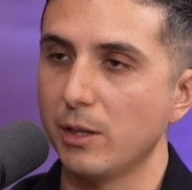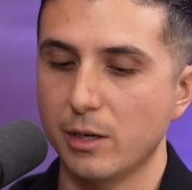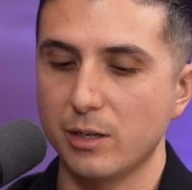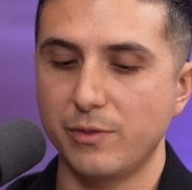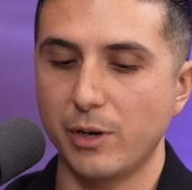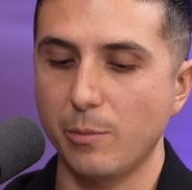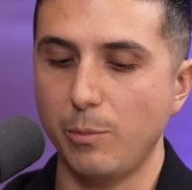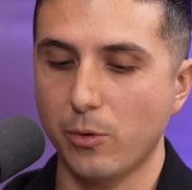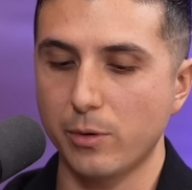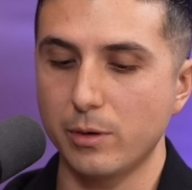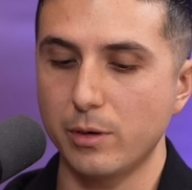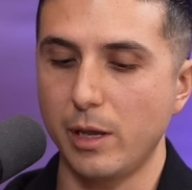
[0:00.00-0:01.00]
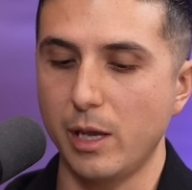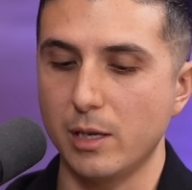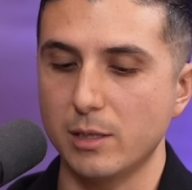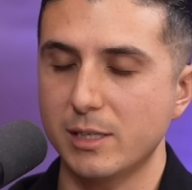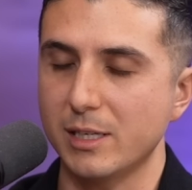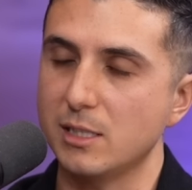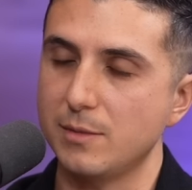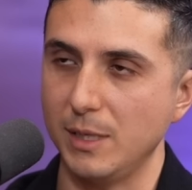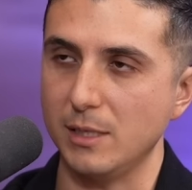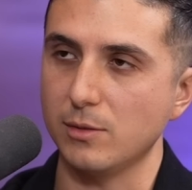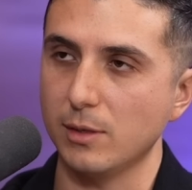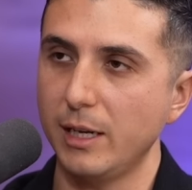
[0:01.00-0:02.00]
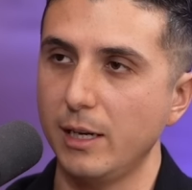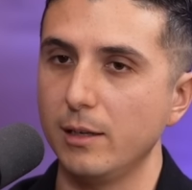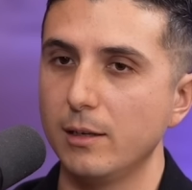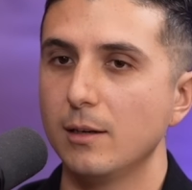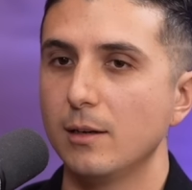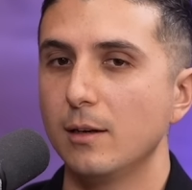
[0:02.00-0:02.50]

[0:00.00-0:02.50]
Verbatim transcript: that is very important is speed to lead.